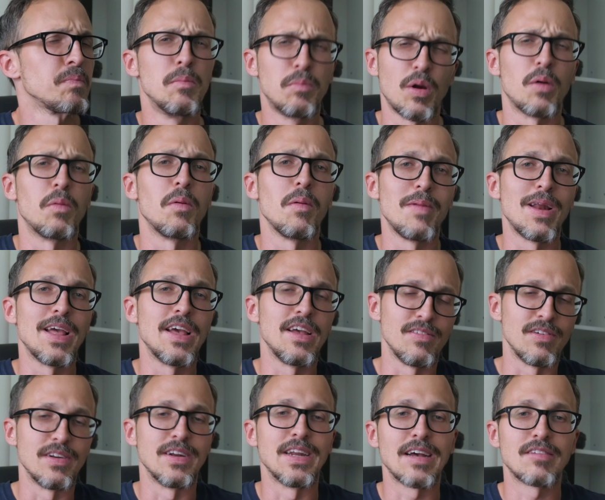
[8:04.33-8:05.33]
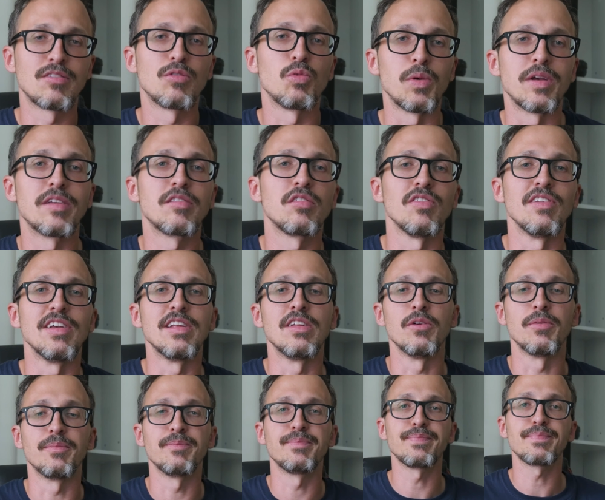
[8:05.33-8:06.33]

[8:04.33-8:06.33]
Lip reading: probably even next week's video.